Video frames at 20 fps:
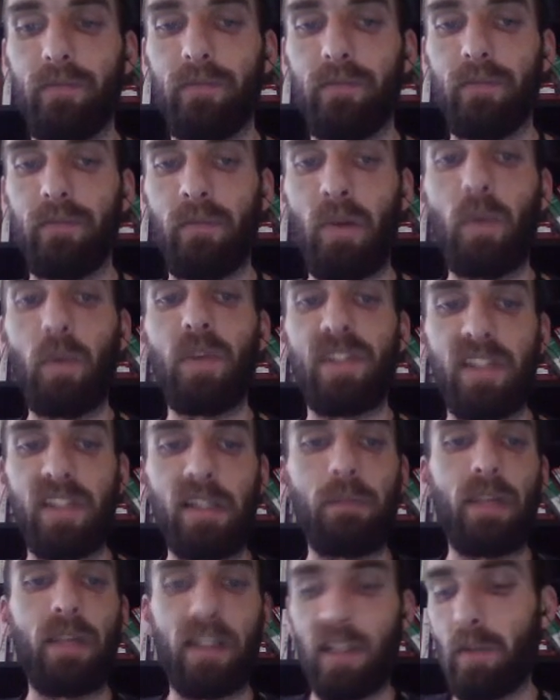with sleep,
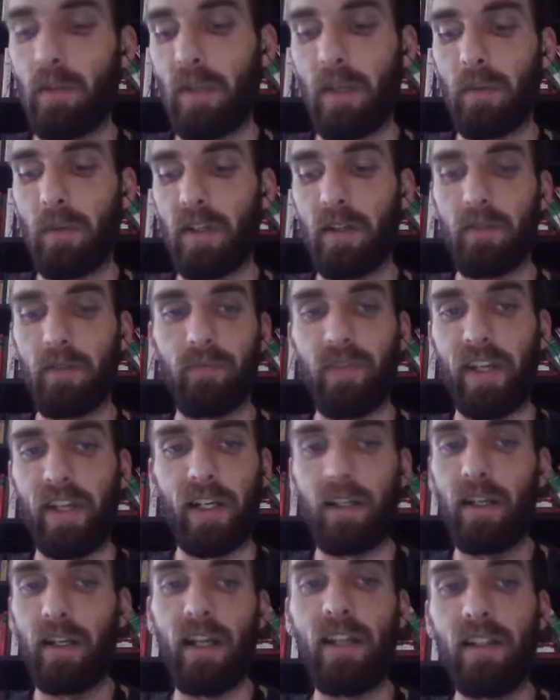like they'll be able to
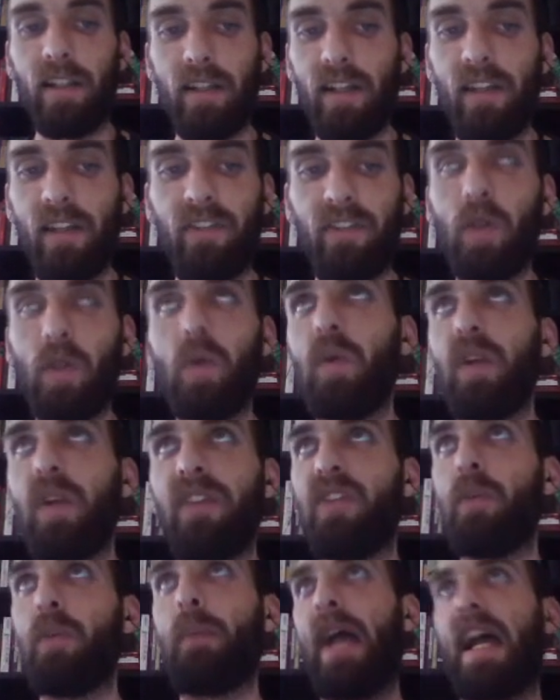if you
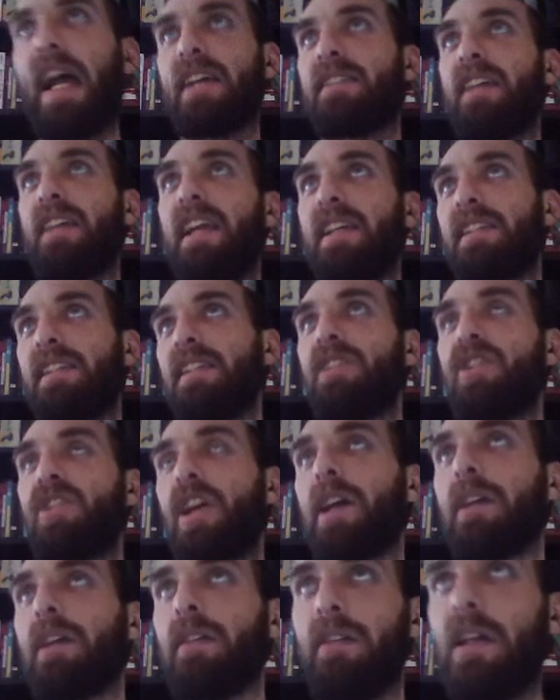pass the AC check,
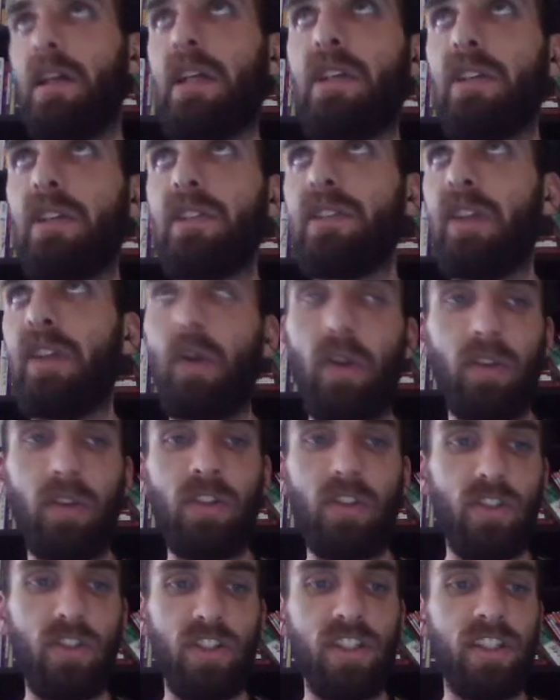then
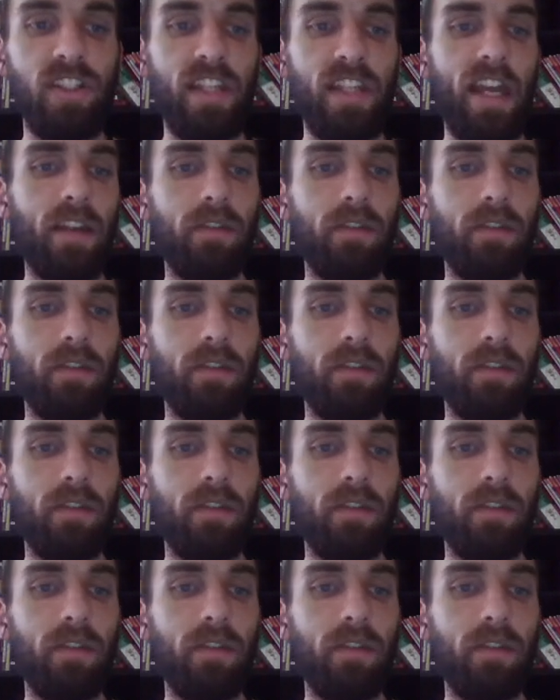they're just dead.